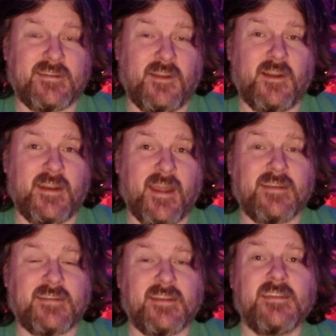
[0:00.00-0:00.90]
early
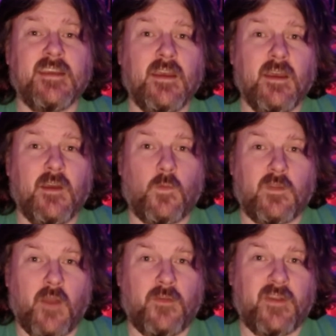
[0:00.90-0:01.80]
90s will
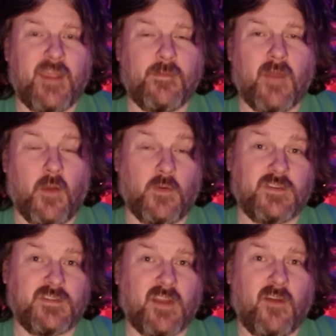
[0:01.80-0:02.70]
know the name
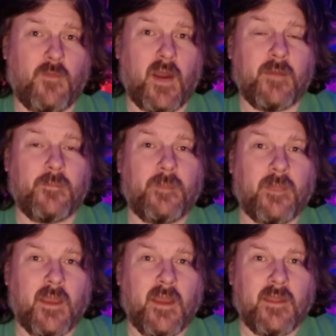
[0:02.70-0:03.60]
Ocean Software.
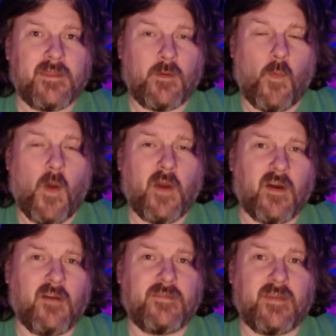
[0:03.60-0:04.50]
They were one
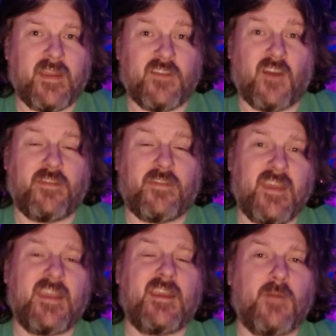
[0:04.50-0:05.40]
of, if not
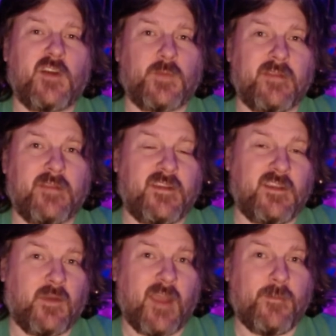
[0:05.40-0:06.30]
the, most prolific
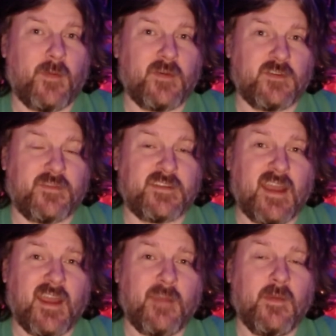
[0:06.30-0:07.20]
UK publisher of the
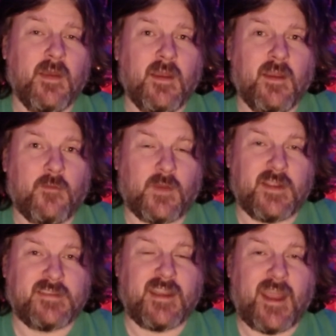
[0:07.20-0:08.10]
time,
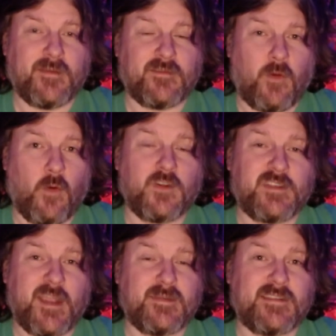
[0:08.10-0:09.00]
releasing games of all
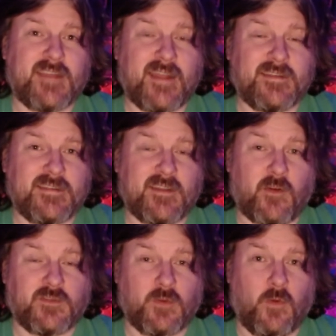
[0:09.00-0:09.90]
shapes and sizes
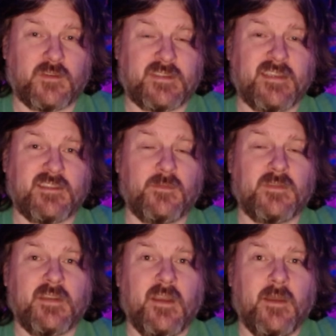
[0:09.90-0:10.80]
across all
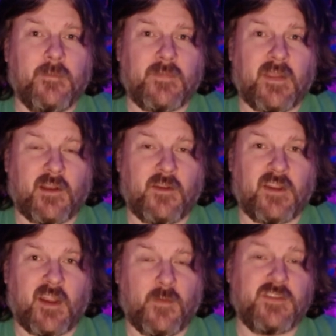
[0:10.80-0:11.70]
systems,
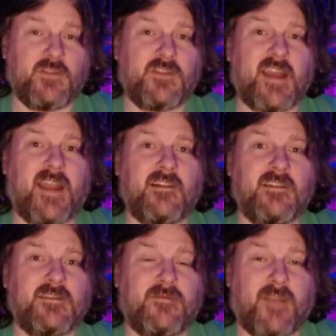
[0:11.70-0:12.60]
including original
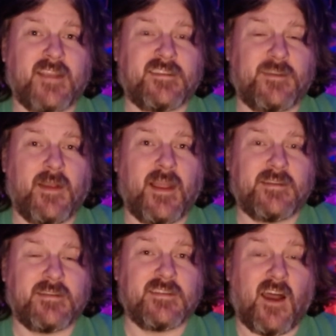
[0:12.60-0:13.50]
titles, flight
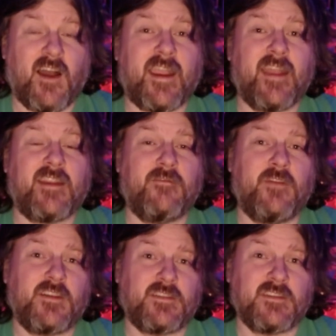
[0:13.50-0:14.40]
simulators, arcade
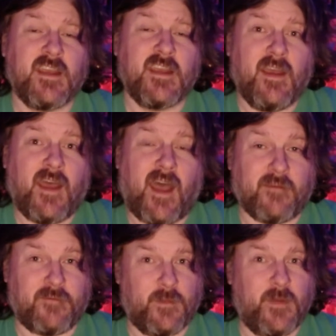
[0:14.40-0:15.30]
conversions,
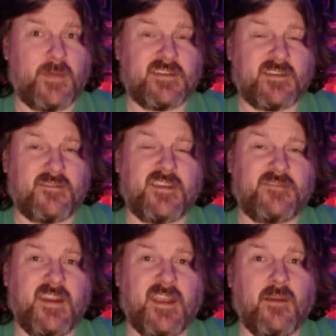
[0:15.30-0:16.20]
and for the purposes of this
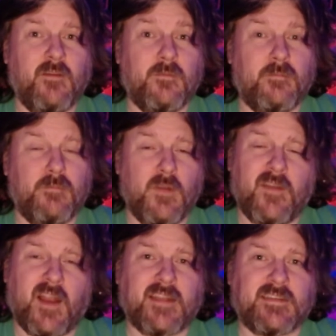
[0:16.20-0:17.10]
video,
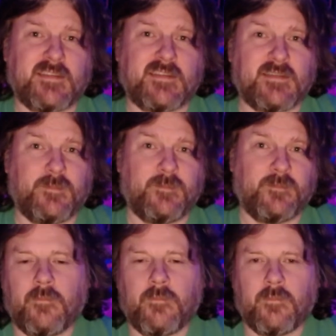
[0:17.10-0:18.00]
movie licenses.
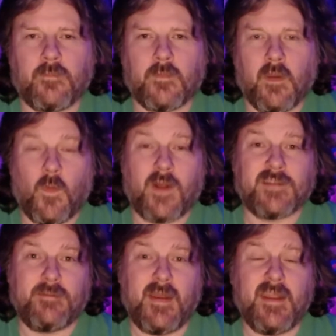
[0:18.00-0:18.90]
Whilst
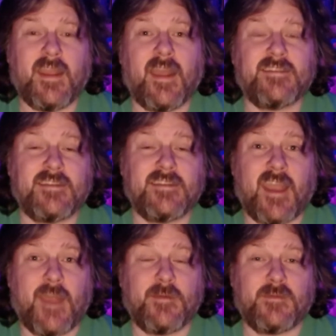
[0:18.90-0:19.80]
in many cases the
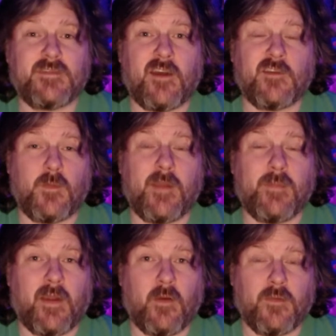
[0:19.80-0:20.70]
games themselves were made
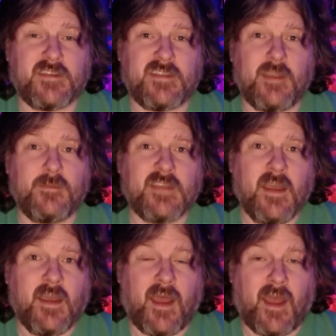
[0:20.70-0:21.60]
by other teams
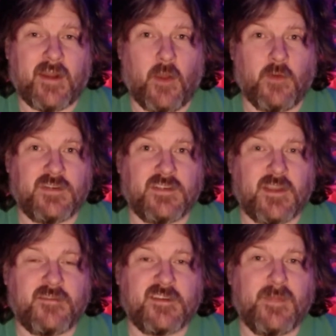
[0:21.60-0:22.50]
and Ocean
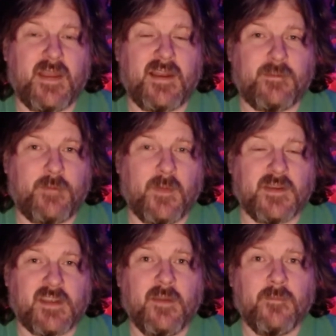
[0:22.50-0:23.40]
served as merely the
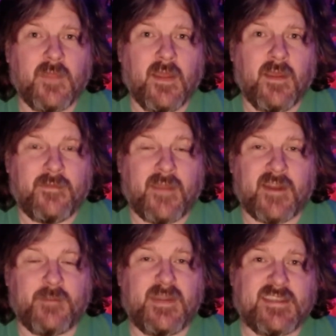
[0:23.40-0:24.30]
publisher, they had
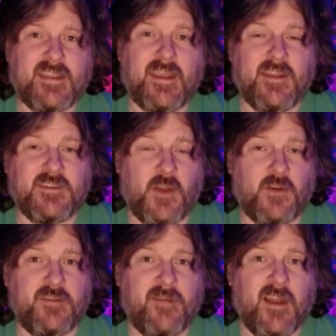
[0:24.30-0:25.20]
a busy internal
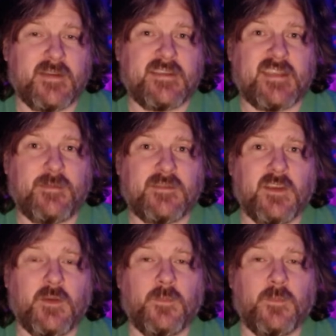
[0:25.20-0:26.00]
development team too.